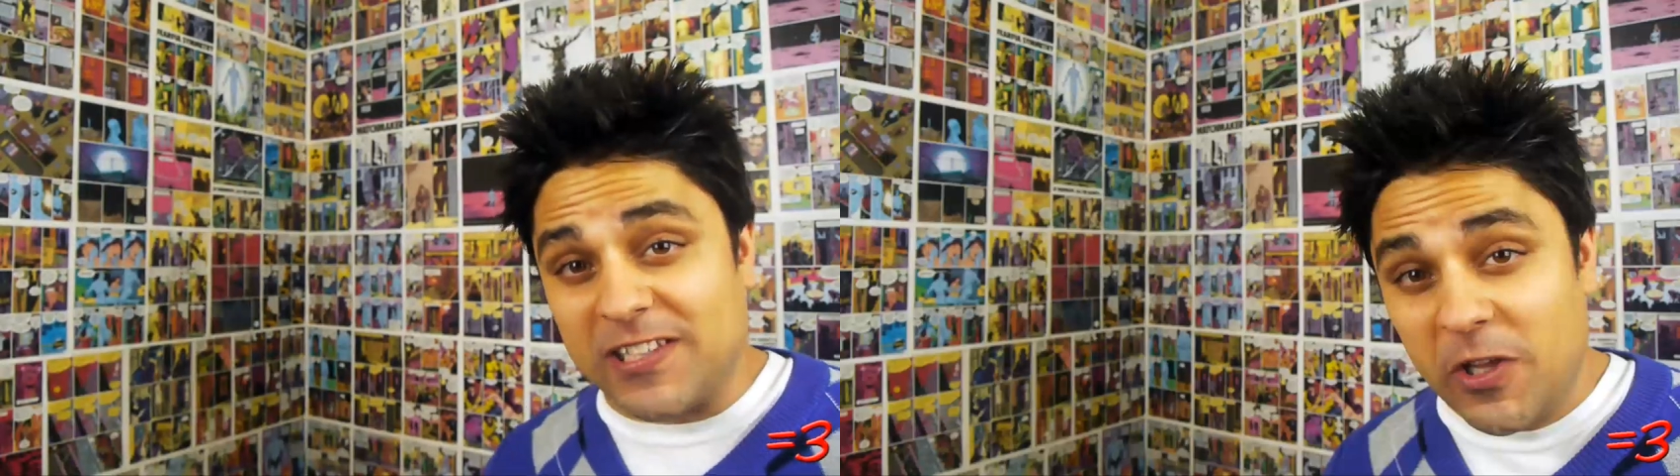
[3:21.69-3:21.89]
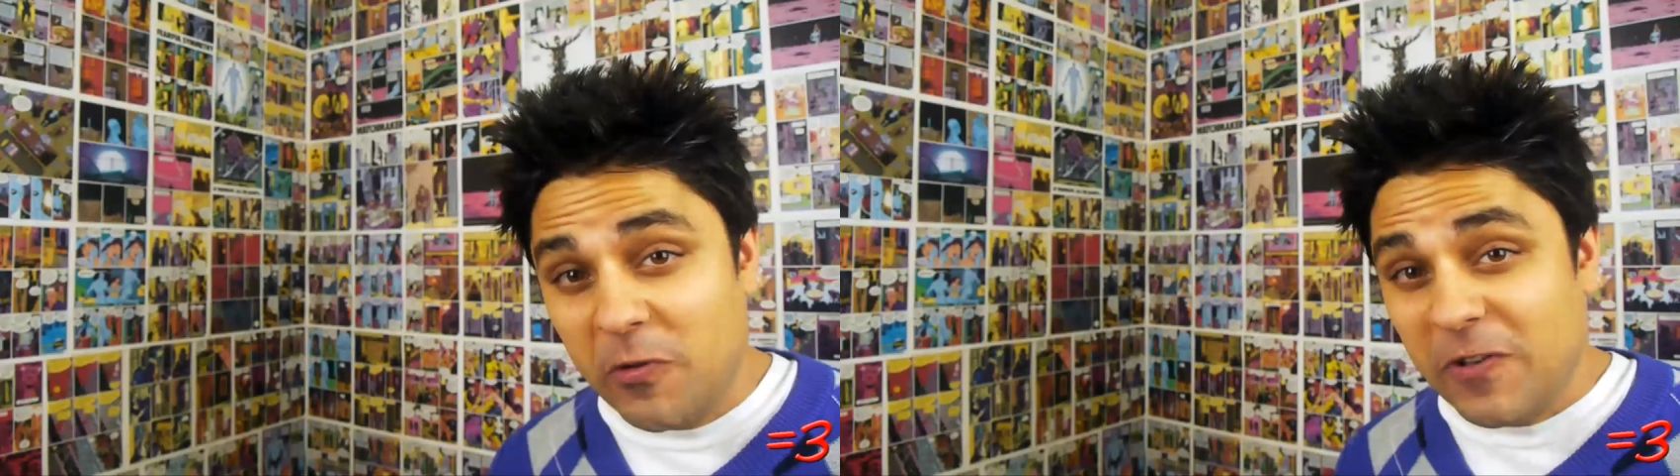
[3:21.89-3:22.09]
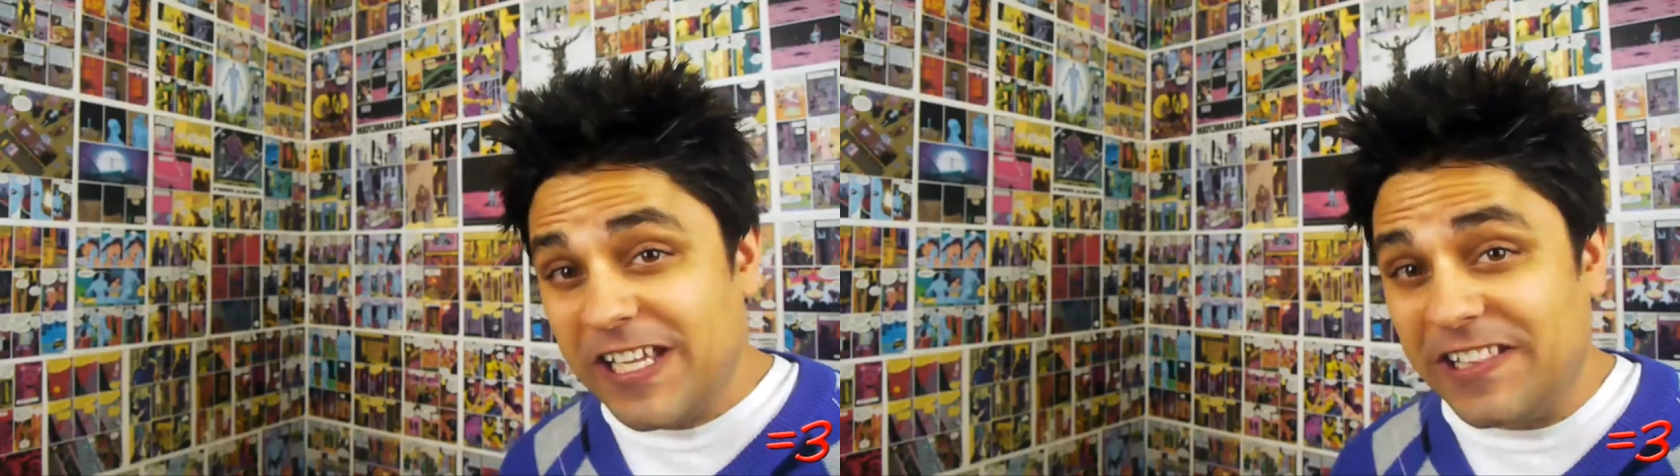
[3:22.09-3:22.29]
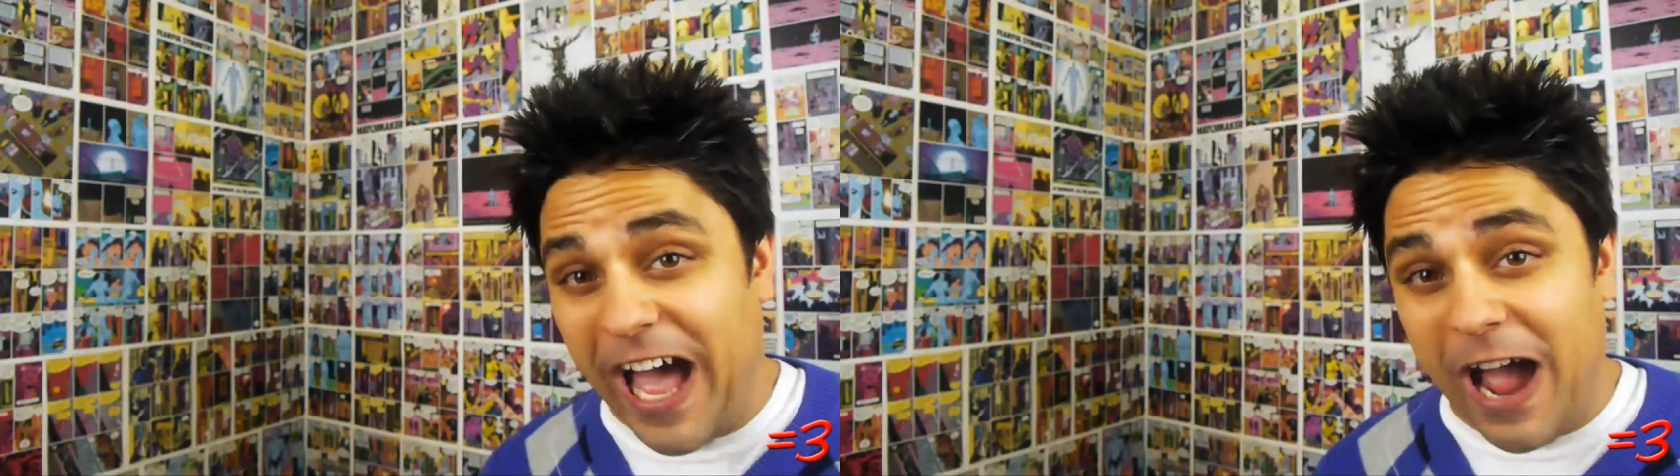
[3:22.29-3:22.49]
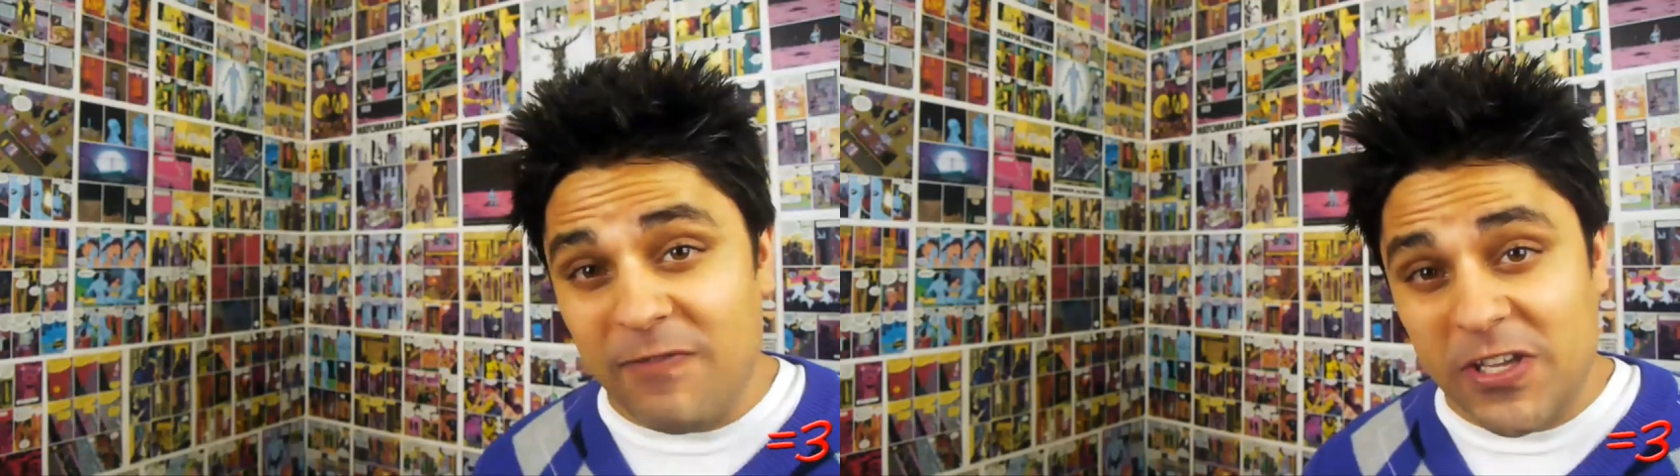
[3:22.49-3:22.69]
literally
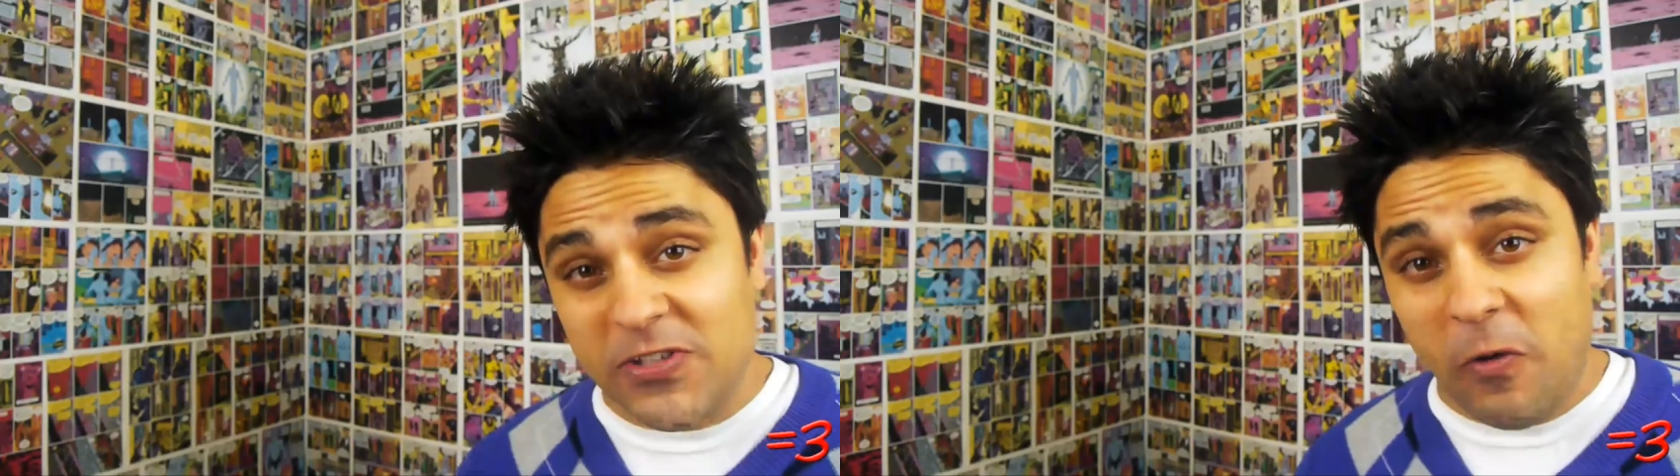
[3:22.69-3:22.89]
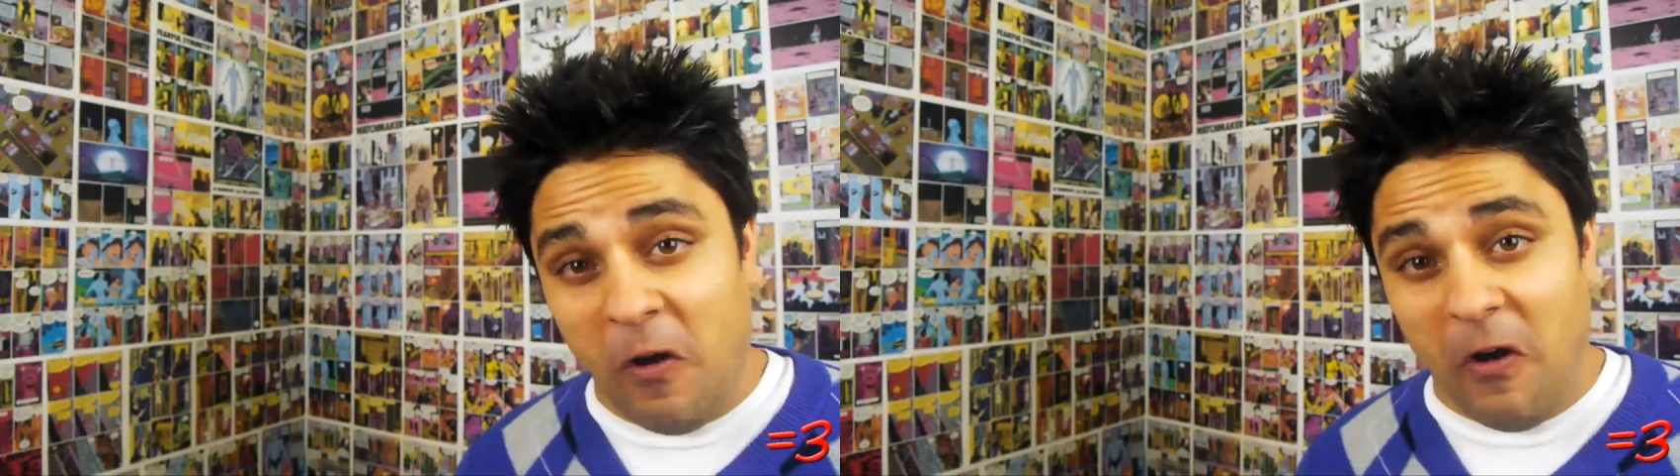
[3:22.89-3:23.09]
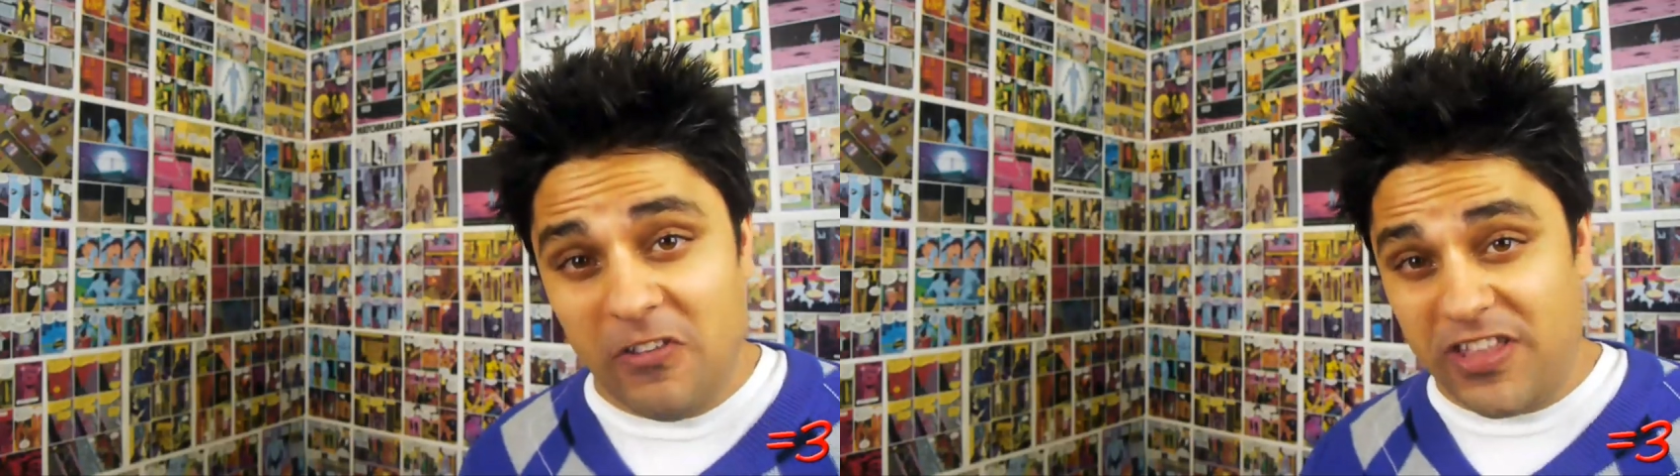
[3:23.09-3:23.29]
laughing so hard